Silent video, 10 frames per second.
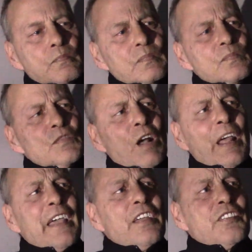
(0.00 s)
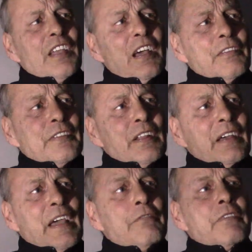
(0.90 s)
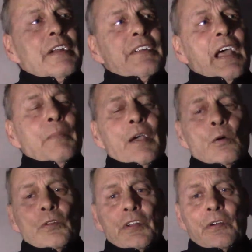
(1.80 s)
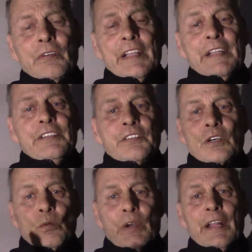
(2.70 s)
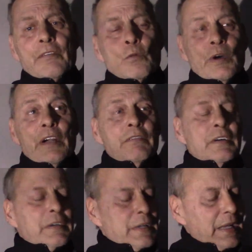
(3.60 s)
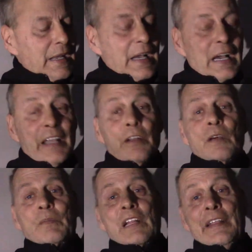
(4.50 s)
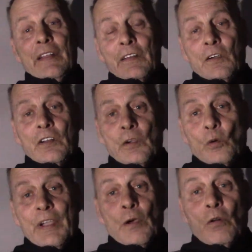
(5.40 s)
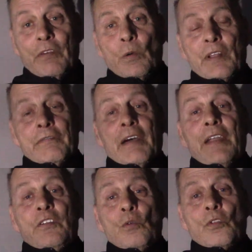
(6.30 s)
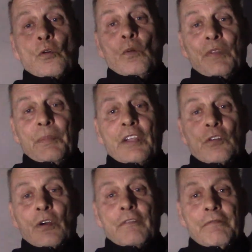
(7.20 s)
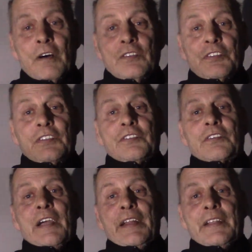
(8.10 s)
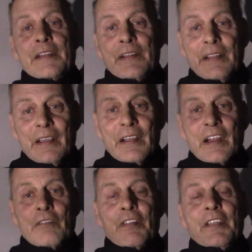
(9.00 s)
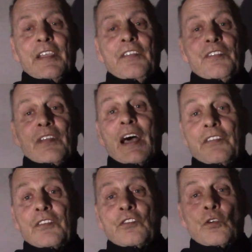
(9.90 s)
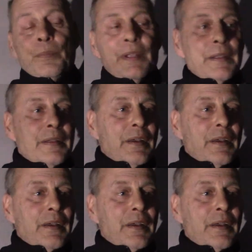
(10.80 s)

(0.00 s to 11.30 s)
Now, like I say, after every time I go to the range or whenever, wherever, I end up cleaning the gun and going over it with a fine tooth comb to make sure it functions right everything is as it should be.